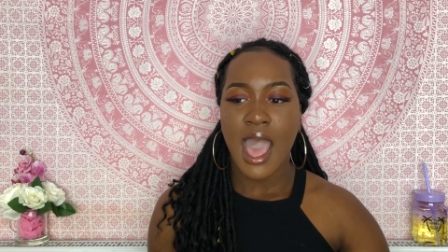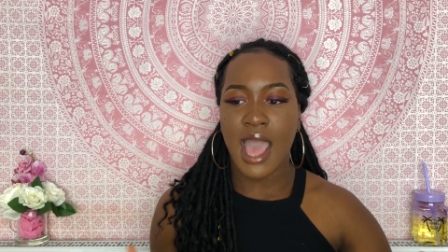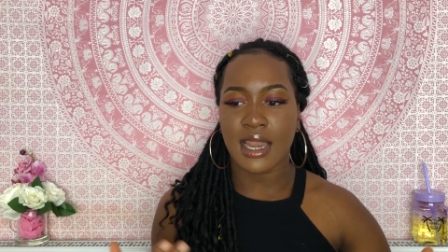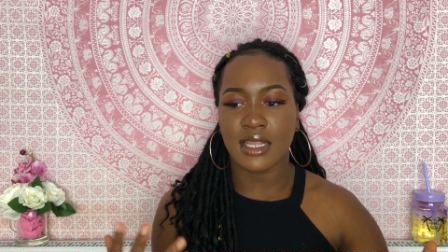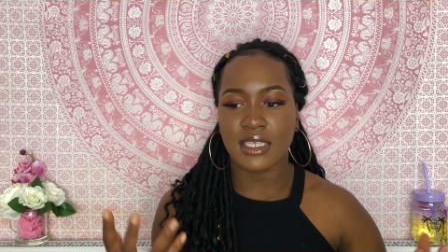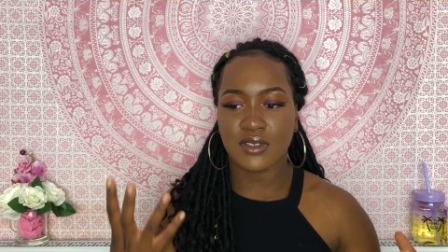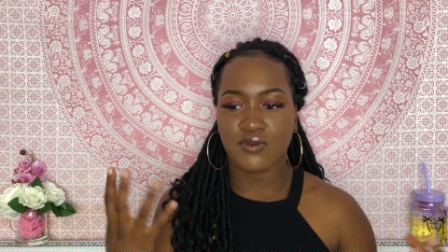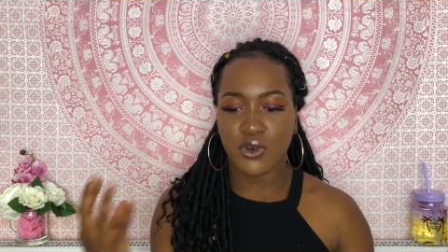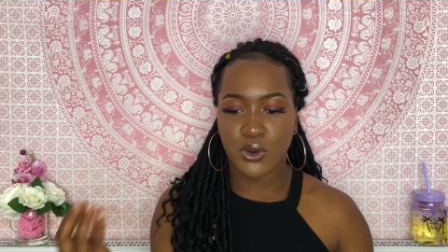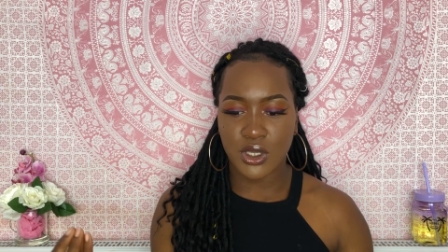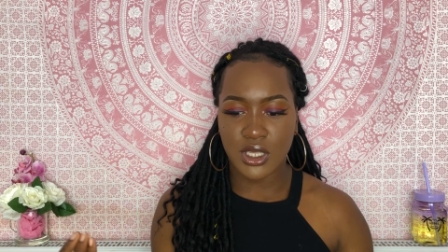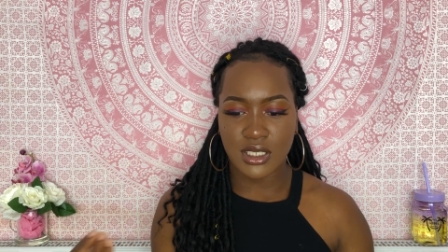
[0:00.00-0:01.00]
and it's
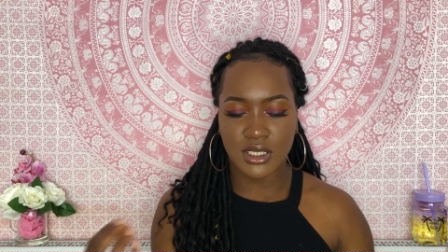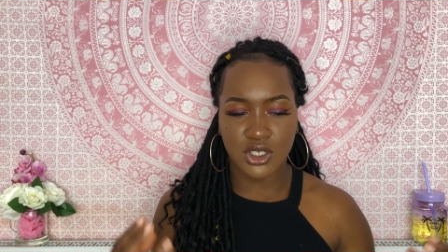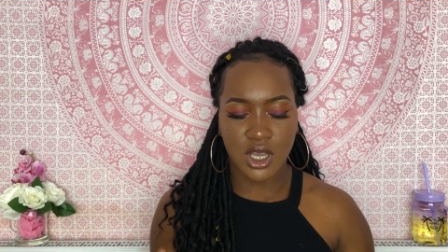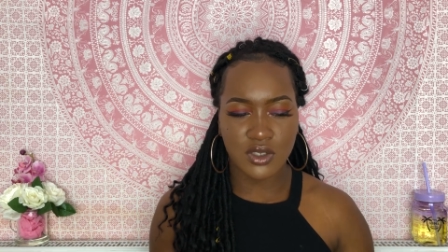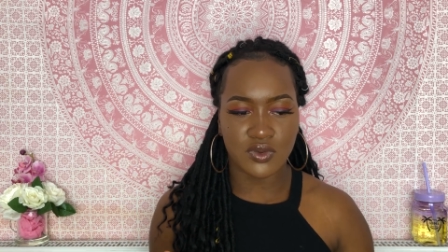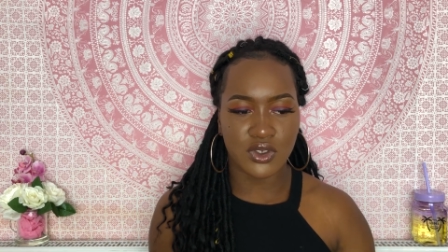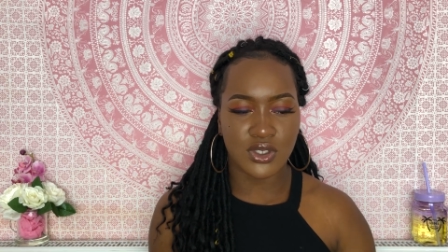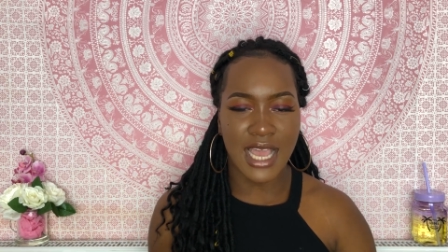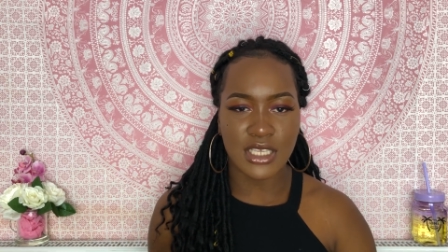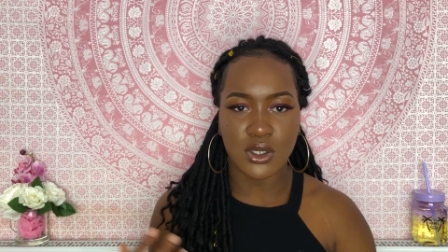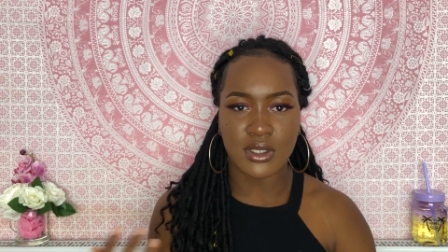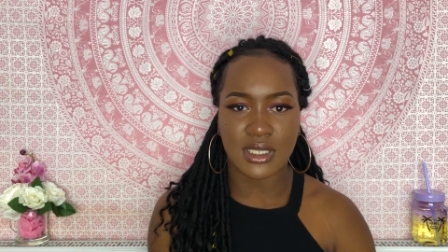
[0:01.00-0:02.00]
for you, it's a chance for you to
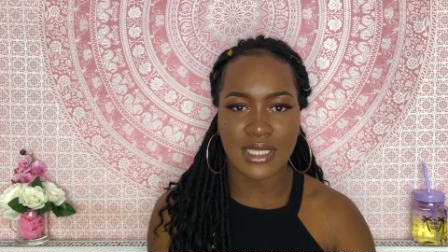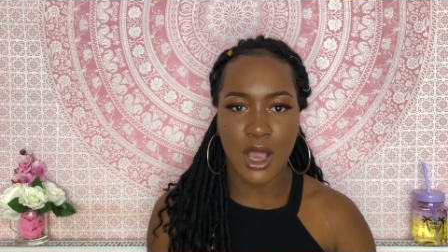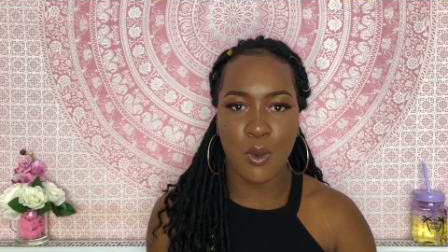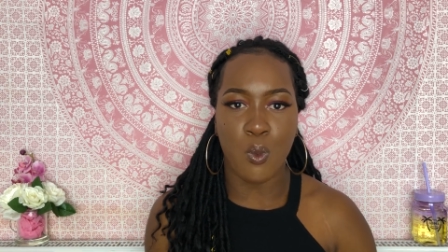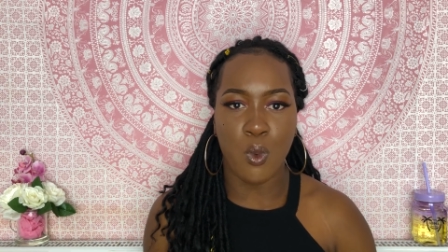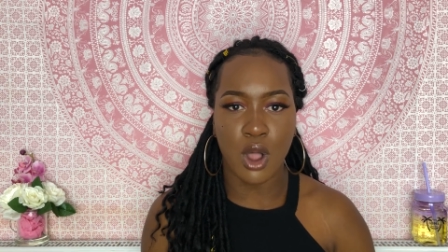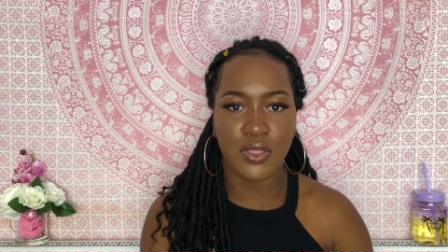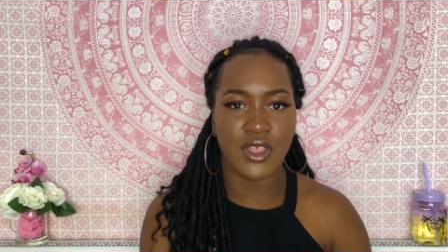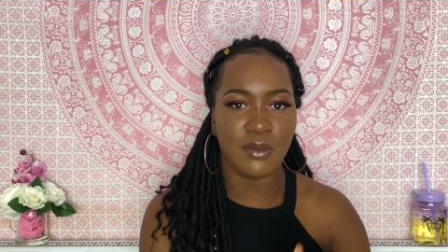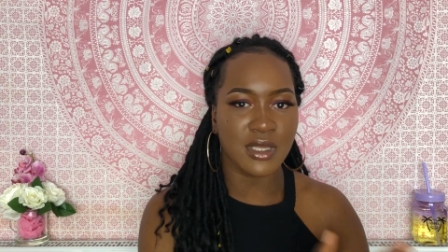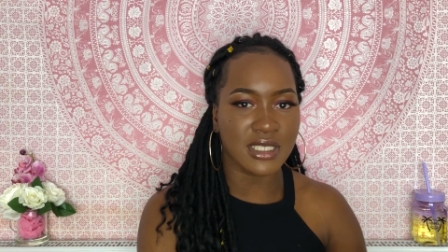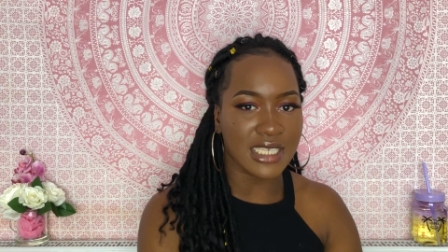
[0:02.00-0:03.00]
actually understand what
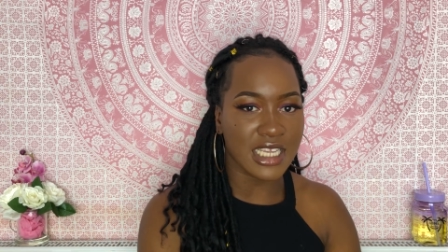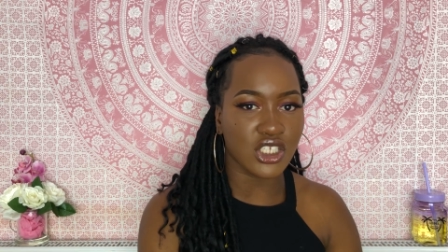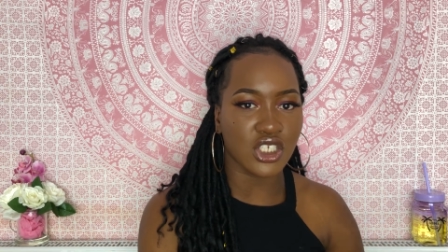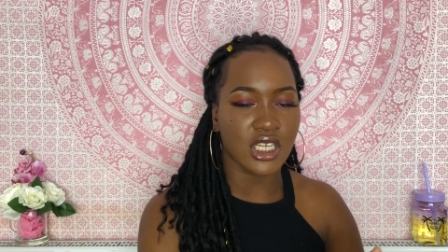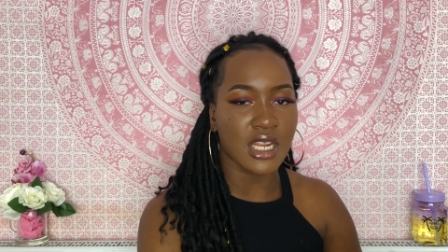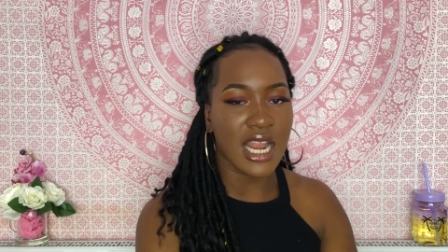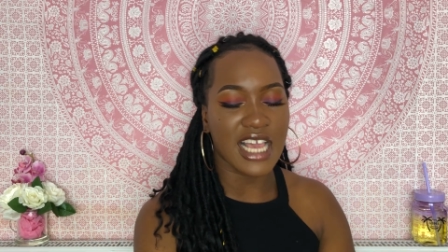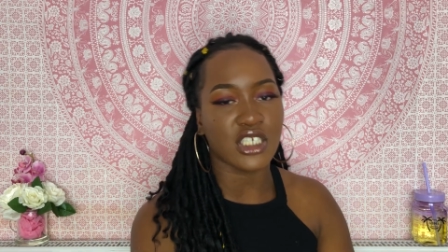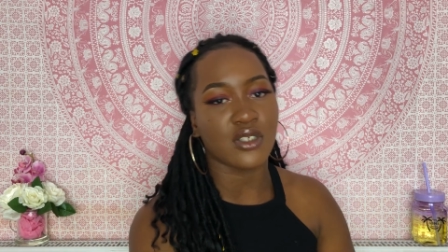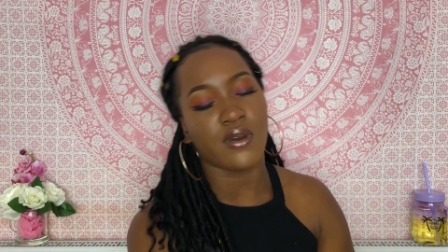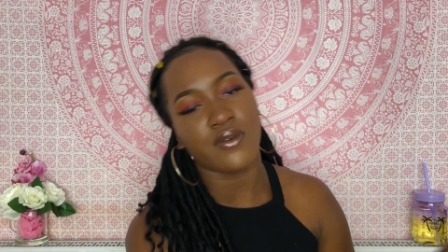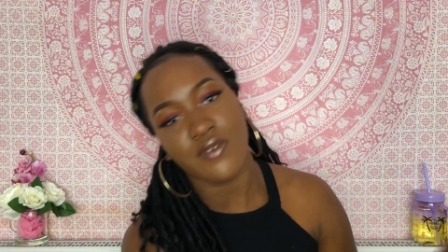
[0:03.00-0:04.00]
they've been teaching in a
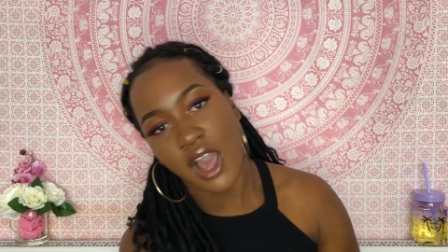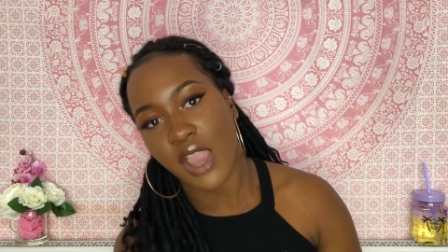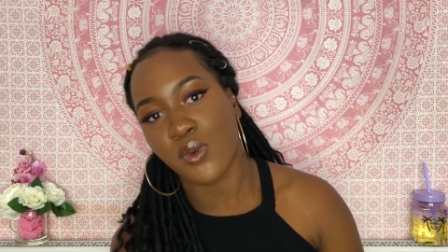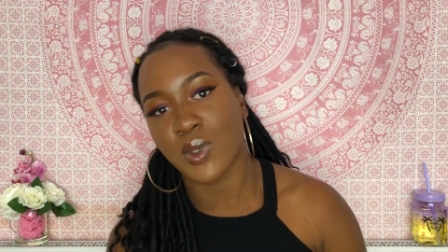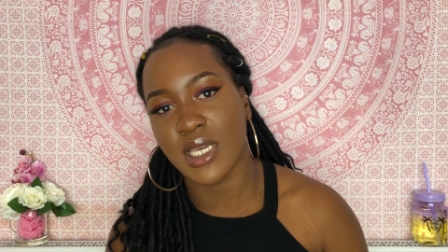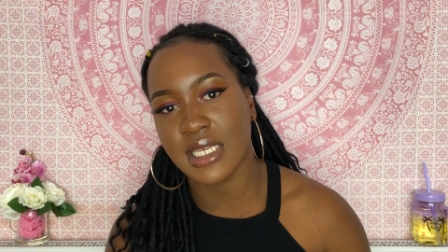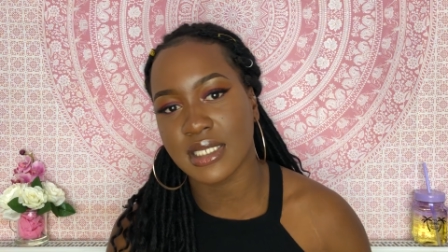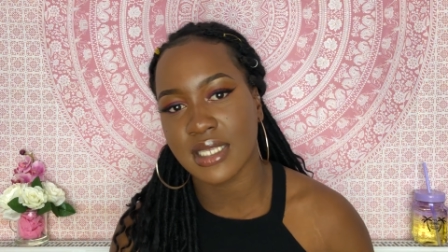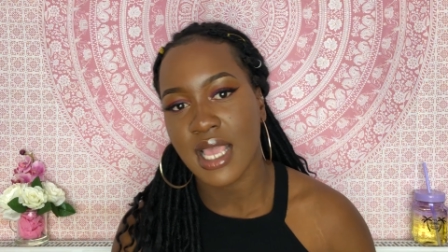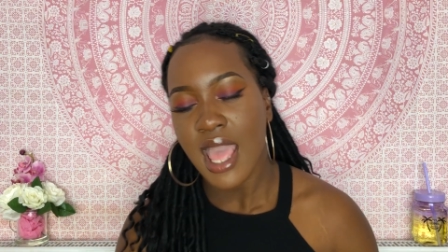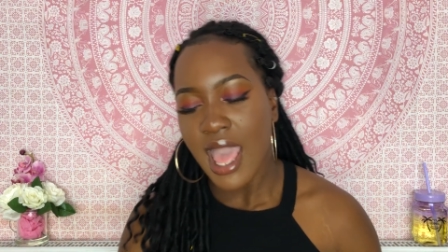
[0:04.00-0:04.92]
lecture for 5 weeks,